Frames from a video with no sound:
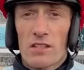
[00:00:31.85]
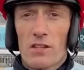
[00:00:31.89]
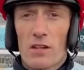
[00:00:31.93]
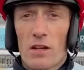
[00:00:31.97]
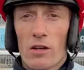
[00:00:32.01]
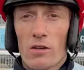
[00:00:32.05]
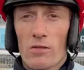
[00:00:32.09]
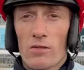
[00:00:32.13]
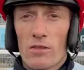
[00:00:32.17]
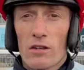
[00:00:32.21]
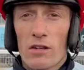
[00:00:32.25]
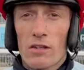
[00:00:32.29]
and
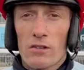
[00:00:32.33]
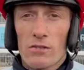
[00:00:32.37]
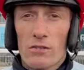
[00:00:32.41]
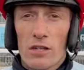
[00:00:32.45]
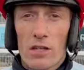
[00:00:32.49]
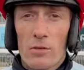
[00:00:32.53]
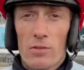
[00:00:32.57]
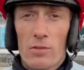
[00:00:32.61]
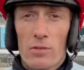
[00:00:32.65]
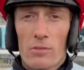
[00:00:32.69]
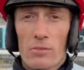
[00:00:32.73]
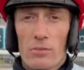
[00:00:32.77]
hopefully he'll
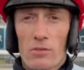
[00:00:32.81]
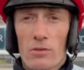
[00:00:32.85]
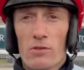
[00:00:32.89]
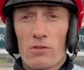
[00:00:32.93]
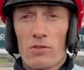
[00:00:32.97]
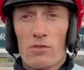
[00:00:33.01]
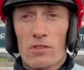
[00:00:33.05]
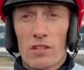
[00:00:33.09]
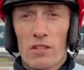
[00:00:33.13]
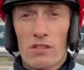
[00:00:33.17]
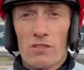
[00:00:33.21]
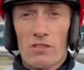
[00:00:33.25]
keep
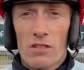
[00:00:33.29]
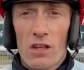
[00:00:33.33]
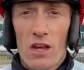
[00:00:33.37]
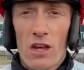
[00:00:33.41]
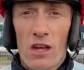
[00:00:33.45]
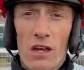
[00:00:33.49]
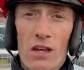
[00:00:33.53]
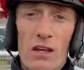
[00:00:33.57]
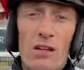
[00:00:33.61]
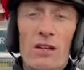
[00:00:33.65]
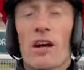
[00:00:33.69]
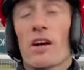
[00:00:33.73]
improving as
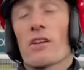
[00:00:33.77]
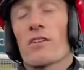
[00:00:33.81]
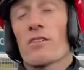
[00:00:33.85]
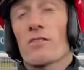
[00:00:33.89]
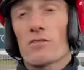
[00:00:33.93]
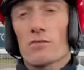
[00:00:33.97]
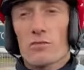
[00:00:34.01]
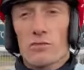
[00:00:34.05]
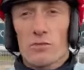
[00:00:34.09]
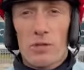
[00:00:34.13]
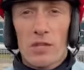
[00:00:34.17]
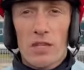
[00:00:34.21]

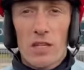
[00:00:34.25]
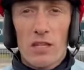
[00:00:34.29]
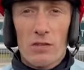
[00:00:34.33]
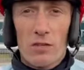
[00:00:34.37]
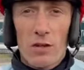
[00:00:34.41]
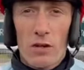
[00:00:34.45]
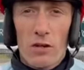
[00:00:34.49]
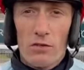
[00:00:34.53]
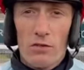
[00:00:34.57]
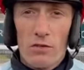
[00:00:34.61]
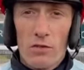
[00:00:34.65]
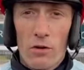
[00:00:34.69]
we keep
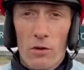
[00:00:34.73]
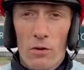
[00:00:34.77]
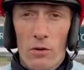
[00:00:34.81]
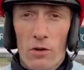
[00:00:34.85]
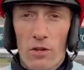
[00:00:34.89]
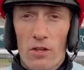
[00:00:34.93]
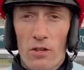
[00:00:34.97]
going forward.